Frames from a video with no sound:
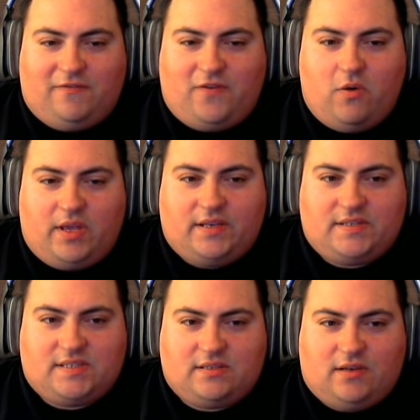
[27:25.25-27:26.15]

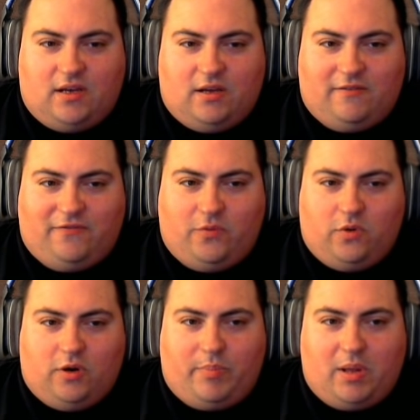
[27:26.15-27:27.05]
focus
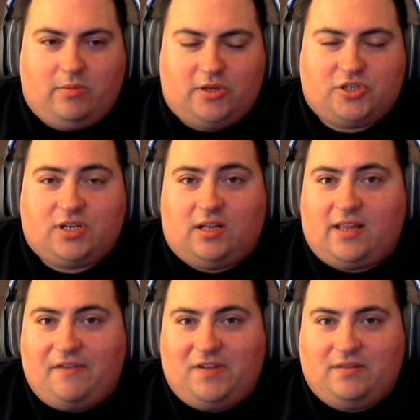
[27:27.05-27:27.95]
for Publish
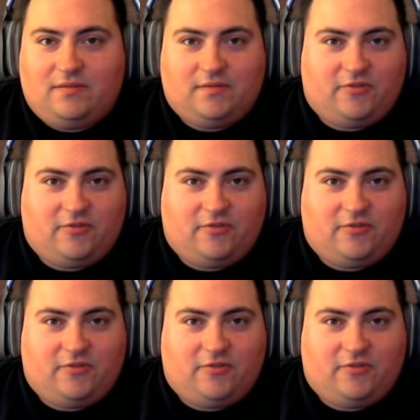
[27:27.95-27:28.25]
11.